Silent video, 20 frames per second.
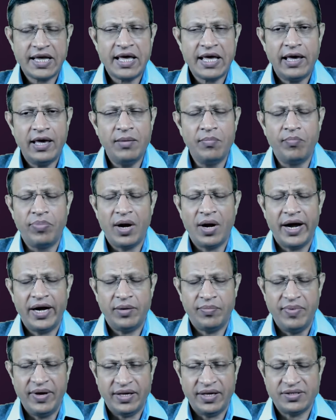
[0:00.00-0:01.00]

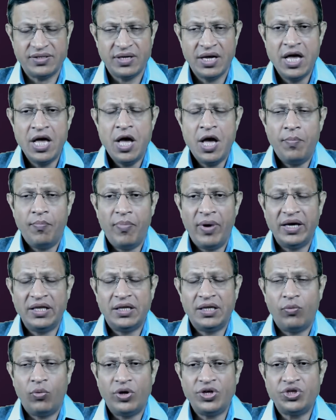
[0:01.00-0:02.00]
Implied means by
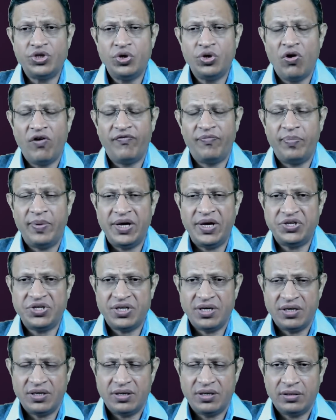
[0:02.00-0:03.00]
the virtue of
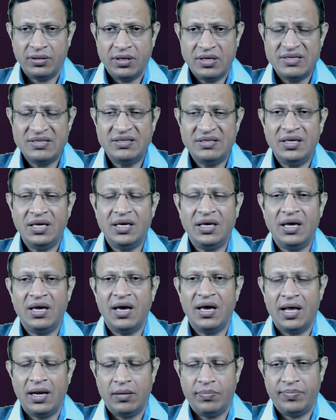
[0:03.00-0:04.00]
patient seeking
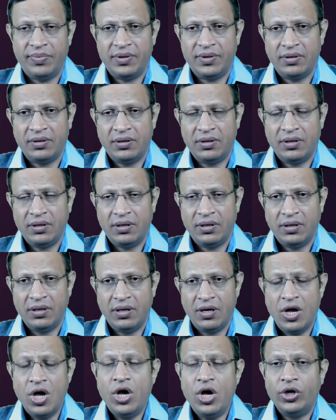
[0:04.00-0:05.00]
help
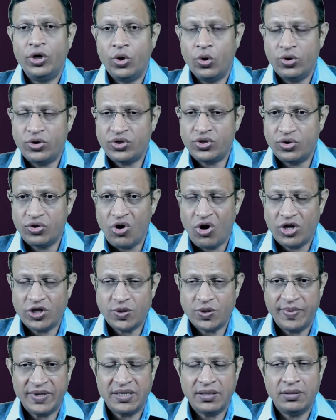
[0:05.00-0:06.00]
goes to the
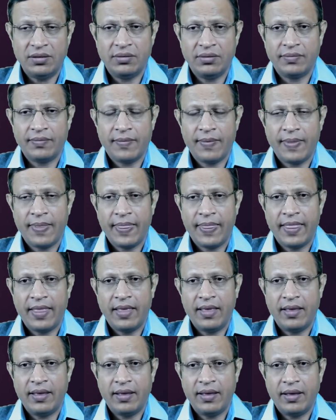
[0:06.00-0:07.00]
hospital,
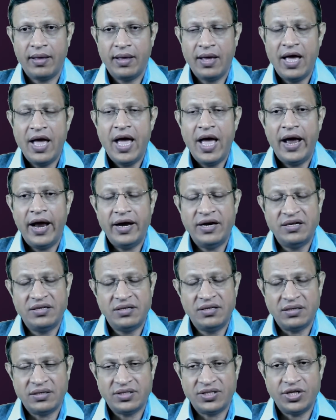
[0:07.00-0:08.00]

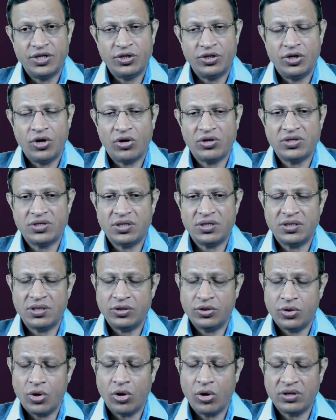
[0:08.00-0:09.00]
enters into the doctor,
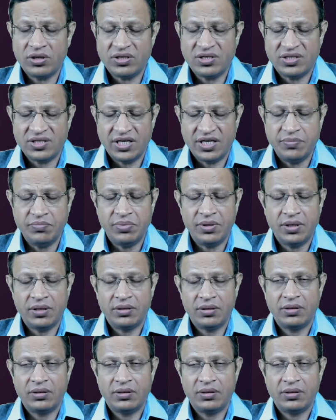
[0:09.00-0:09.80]
doctor's chamber